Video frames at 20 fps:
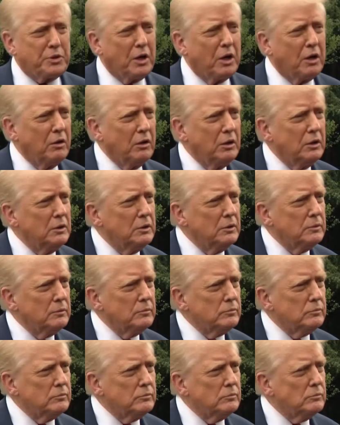of Labor and
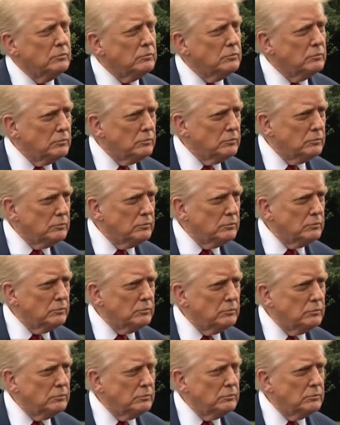Statistics Commissioner
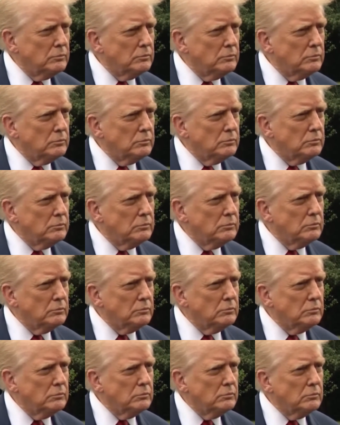over these mistakes.
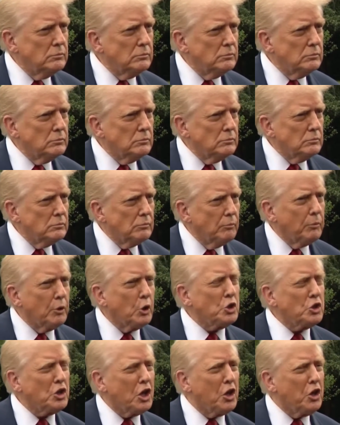He has been
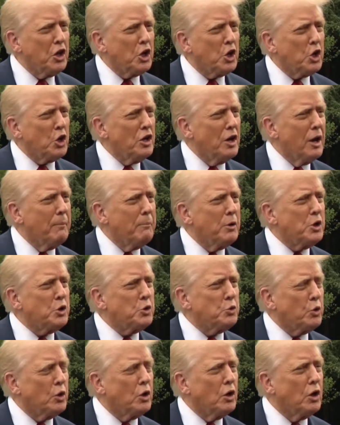pressuring Powell to cut
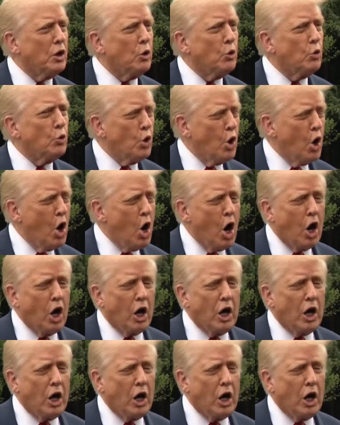rates for months.